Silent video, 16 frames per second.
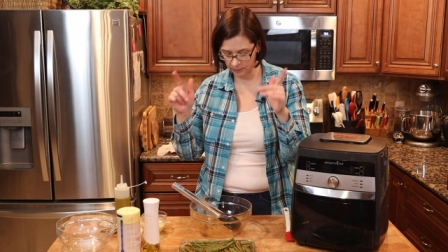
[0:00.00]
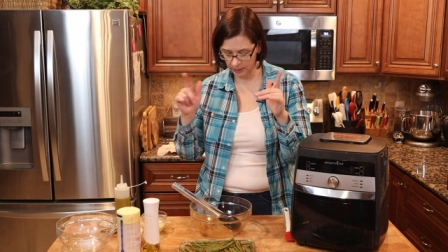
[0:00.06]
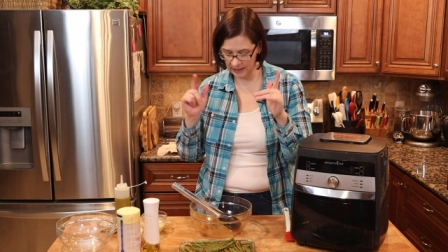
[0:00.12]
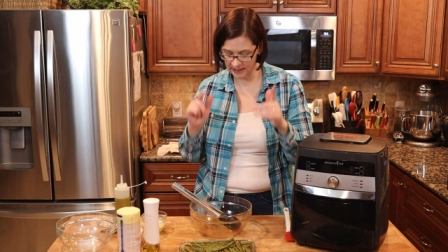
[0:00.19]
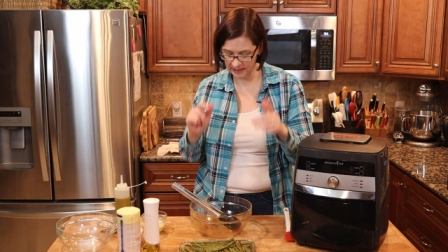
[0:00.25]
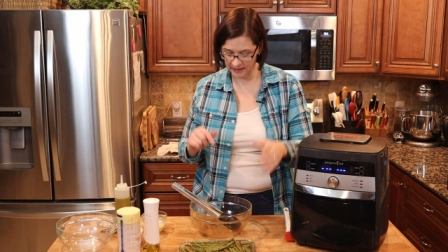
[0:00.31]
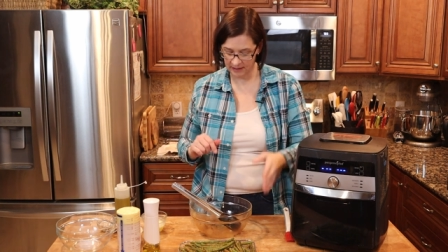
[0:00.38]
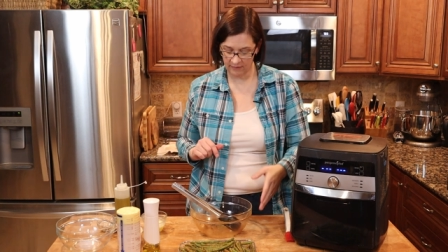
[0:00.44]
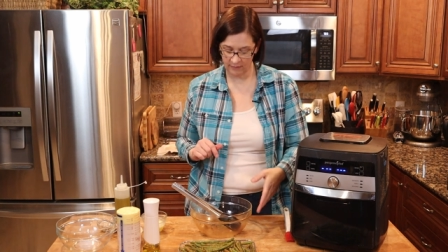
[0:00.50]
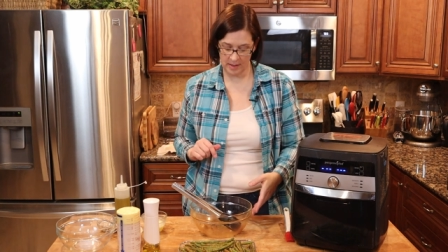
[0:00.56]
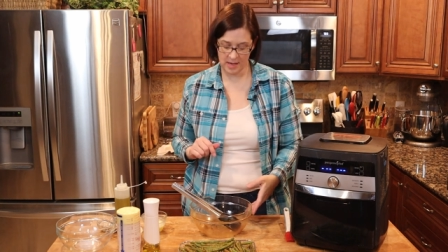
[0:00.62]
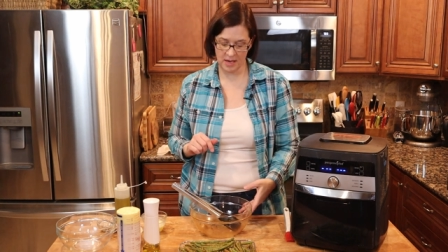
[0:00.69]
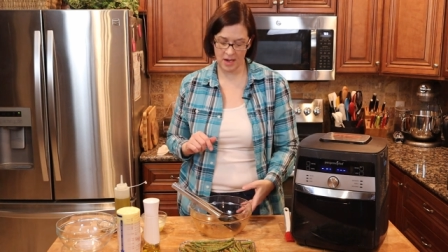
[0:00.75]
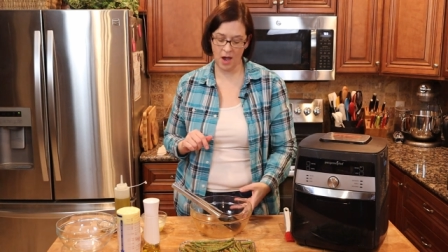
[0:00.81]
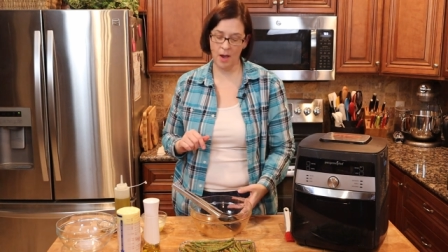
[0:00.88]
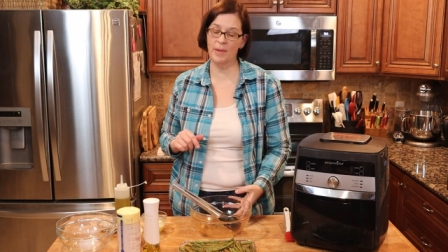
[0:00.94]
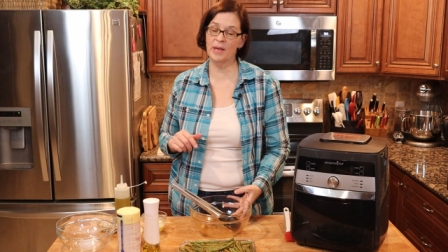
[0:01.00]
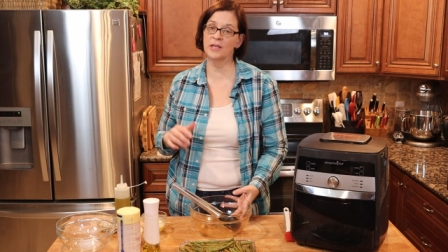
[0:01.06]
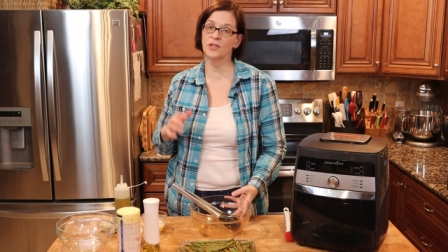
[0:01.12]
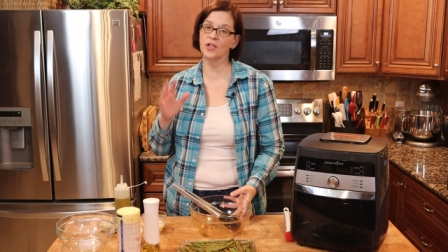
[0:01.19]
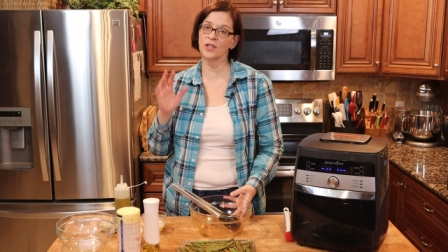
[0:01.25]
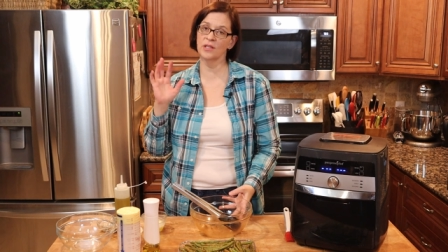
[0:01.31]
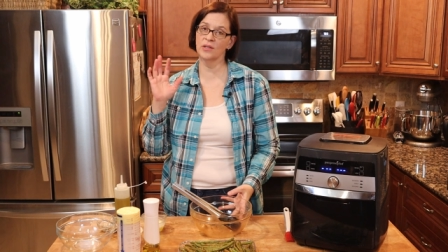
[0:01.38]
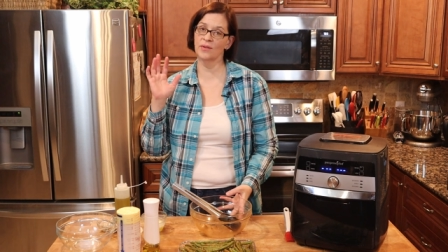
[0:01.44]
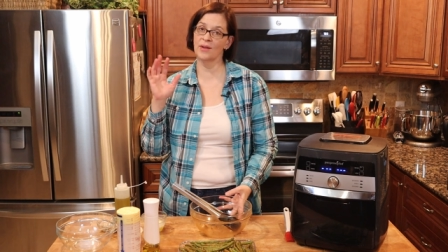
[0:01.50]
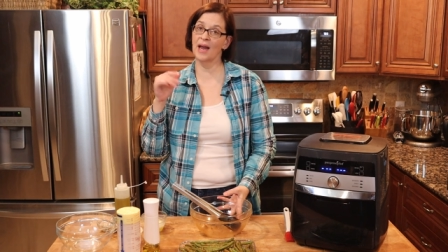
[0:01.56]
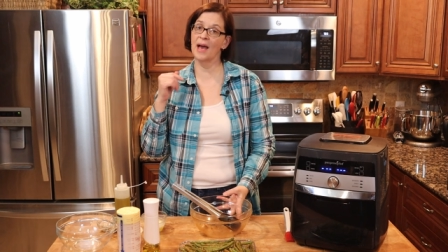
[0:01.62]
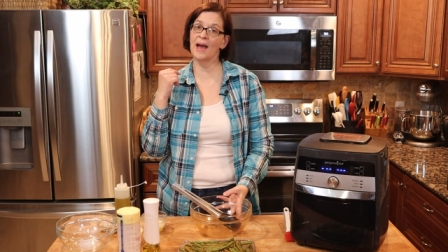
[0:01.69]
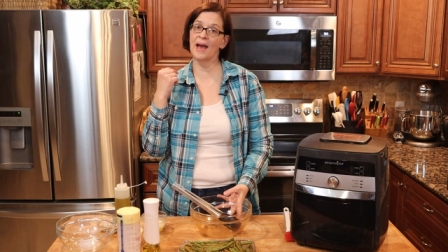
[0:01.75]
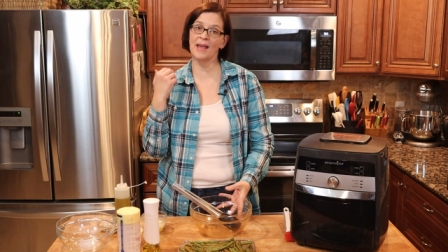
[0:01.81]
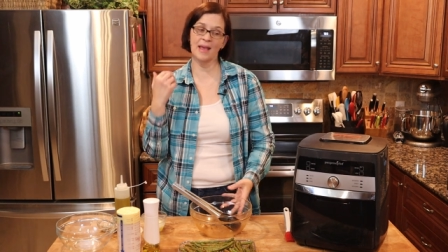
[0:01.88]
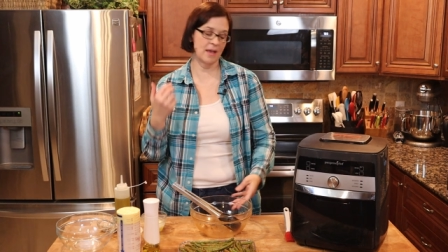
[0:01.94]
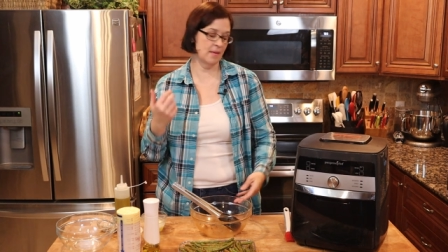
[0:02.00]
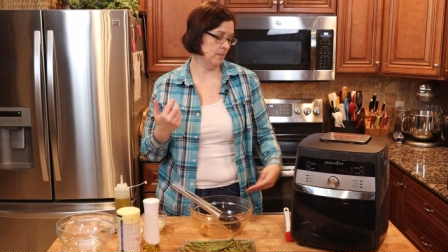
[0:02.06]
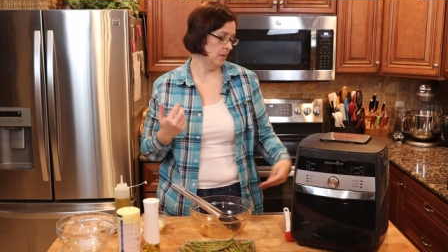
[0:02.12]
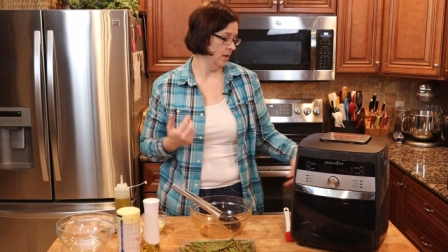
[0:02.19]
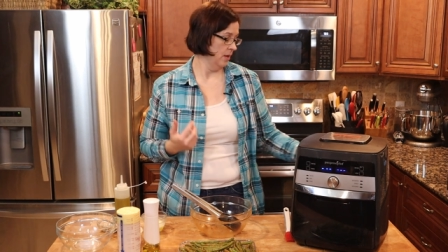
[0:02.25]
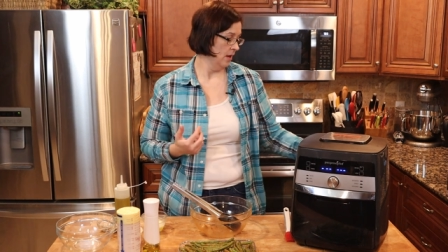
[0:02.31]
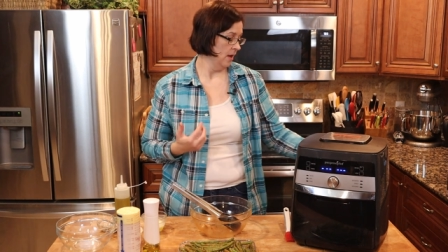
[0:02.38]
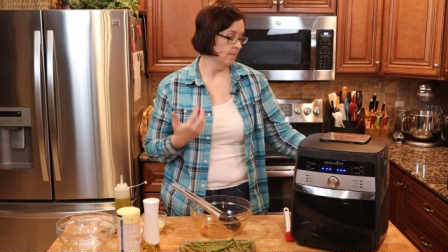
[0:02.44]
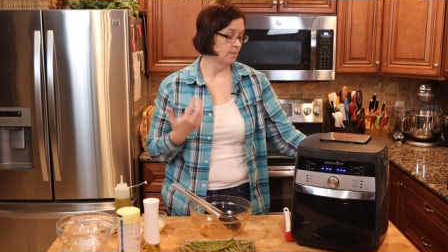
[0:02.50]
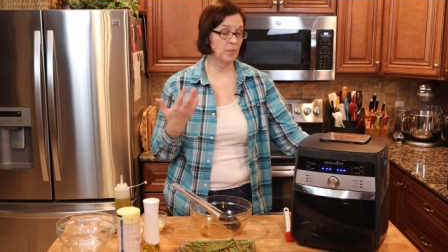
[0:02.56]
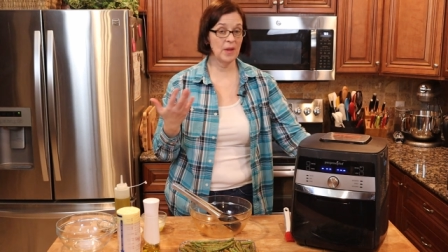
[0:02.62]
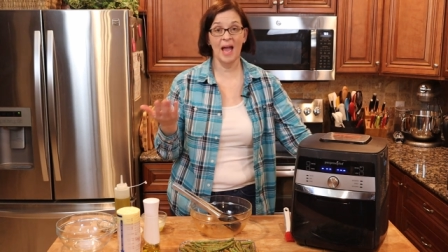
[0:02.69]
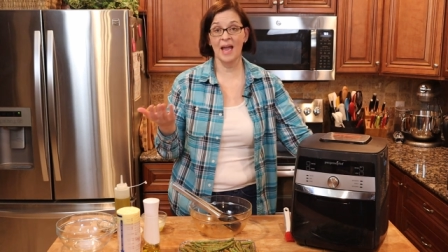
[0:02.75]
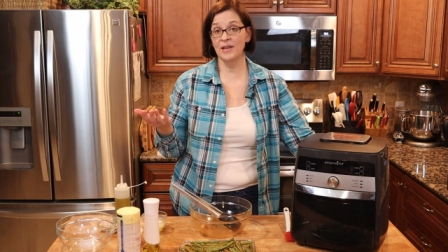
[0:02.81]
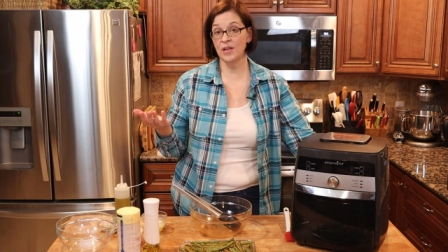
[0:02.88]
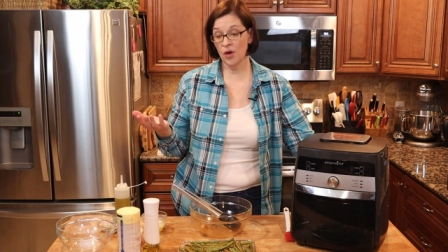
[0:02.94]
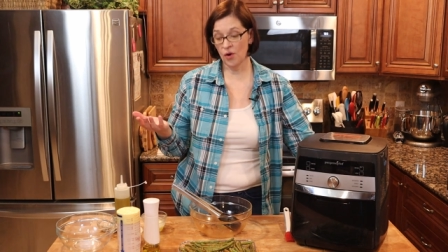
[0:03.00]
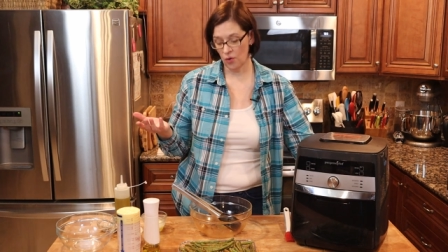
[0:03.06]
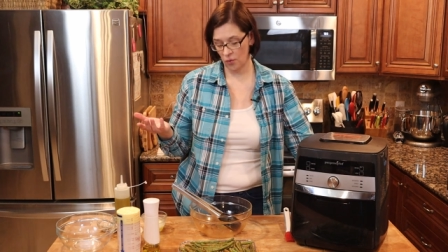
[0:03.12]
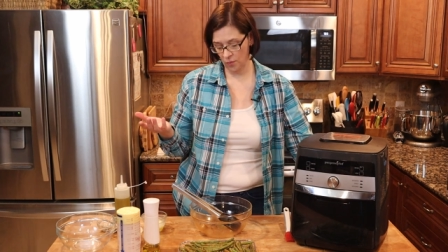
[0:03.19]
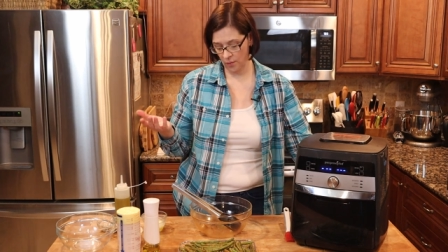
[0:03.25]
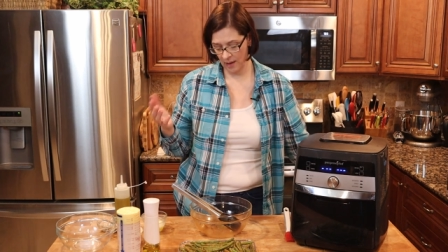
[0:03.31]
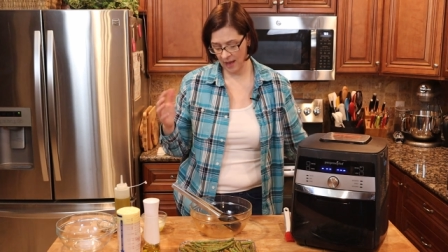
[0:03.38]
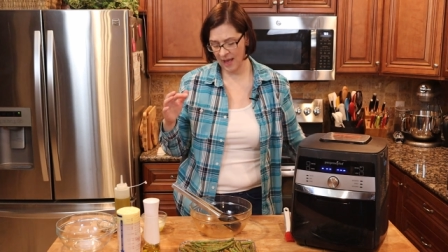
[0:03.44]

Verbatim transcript: please leave me a comment just so that I am, I know.